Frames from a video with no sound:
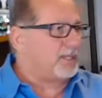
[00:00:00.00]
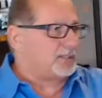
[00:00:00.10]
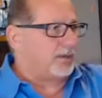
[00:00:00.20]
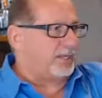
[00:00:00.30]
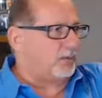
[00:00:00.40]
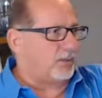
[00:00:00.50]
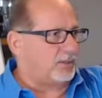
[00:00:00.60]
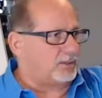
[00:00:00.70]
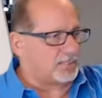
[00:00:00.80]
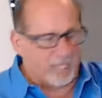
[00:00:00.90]
So any one of
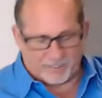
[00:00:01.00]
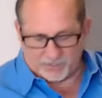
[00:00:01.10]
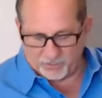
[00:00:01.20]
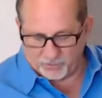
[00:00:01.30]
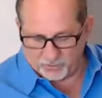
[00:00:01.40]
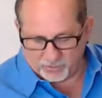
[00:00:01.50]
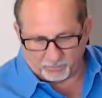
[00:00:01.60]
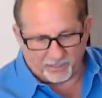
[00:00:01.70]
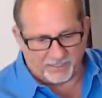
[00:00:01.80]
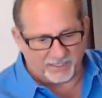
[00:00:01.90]
those guys could use the
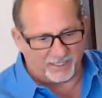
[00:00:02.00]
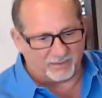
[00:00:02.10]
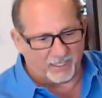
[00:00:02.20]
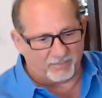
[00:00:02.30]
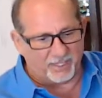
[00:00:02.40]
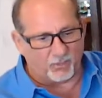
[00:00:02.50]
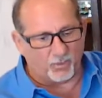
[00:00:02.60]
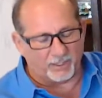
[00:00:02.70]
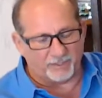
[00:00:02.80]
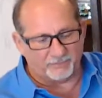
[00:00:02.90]
place anytime they
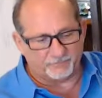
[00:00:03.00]
wanted.